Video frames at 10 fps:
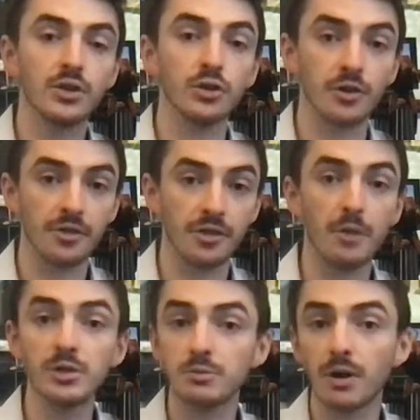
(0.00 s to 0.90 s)
Your thumb
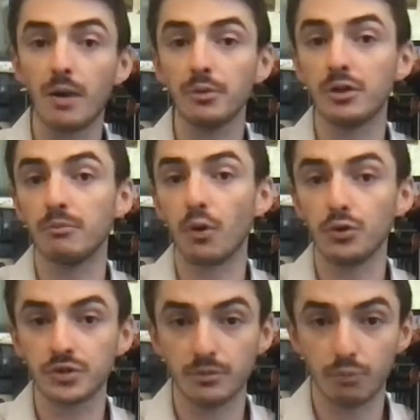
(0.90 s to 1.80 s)
is probably the
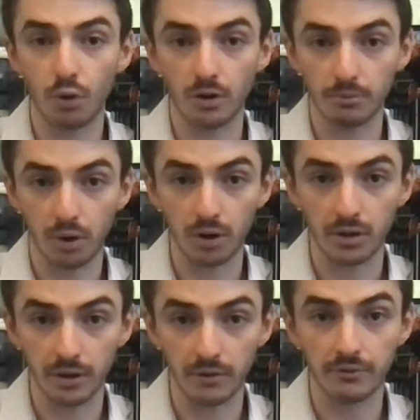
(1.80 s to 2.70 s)
most important part
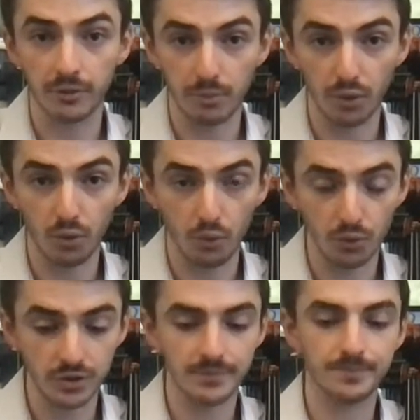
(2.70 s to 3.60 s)
of the bow hold.